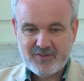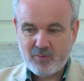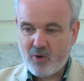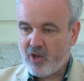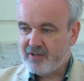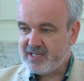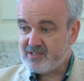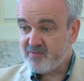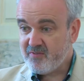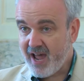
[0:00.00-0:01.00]
there were all of
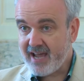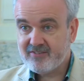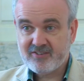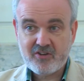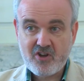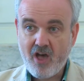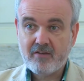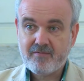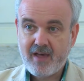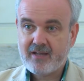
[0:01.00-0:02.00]
these facts and
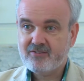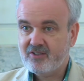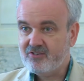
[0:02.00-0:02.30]
non-facts